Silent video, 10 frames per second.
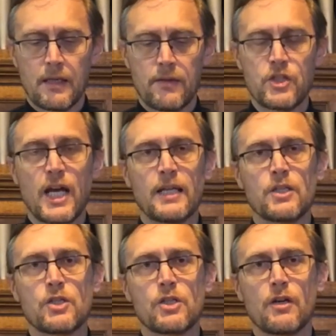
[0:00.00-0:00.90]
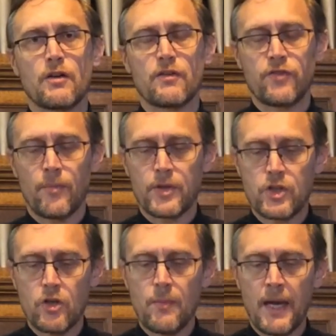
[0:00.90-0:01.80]
The challenge from the
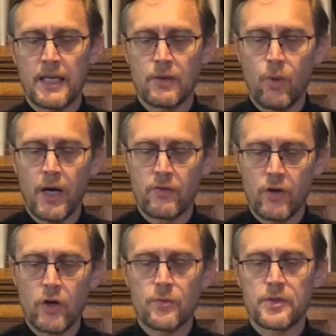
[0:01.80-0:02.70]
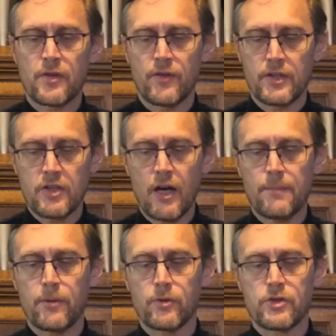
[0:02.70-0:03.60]
two men in white robes to the
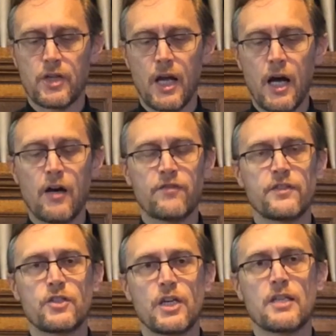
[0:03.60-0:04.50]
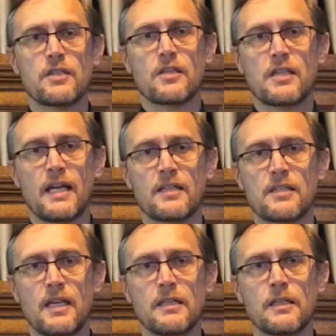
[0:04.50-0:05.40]
disciples after Jesus had
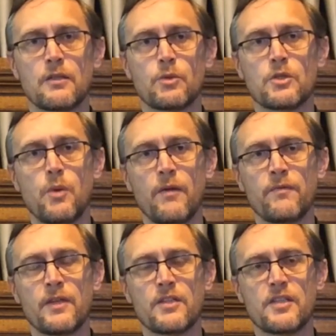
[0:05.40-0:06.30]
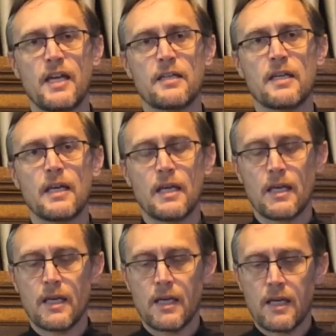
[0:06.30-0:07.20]
ascended was one that said,
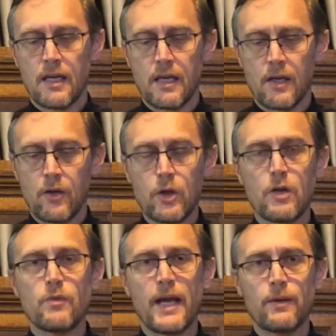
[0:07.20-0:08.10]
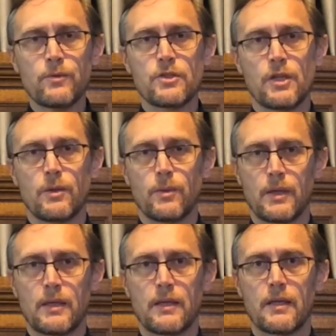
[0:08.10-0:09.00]
look around you.
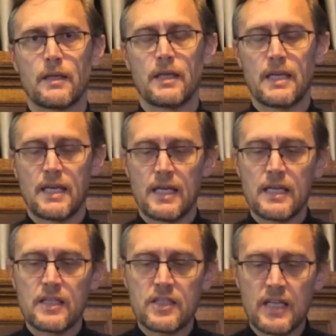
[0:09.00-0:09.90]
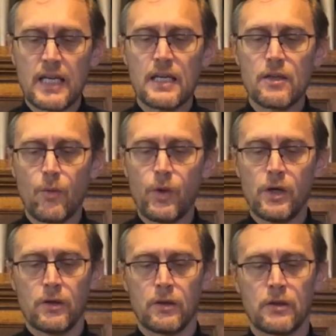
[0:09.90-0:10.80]
See the
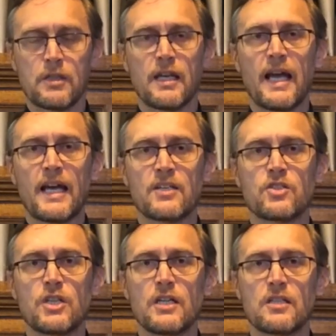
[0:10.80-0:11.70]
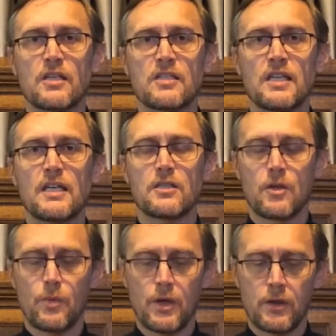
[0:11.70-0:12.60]
world as Jesus sees
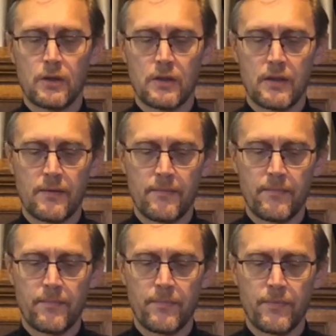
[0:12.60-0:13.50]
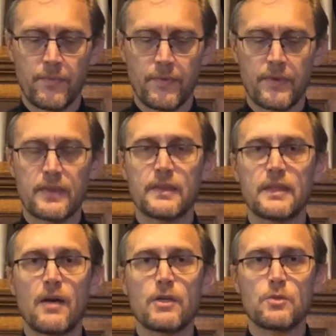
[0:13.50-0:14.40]
the world.
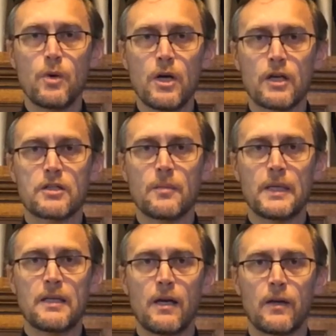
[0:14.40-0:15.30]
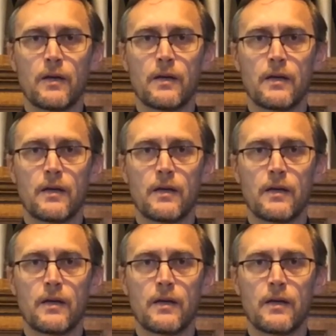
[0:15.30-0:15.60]
There is work to be done.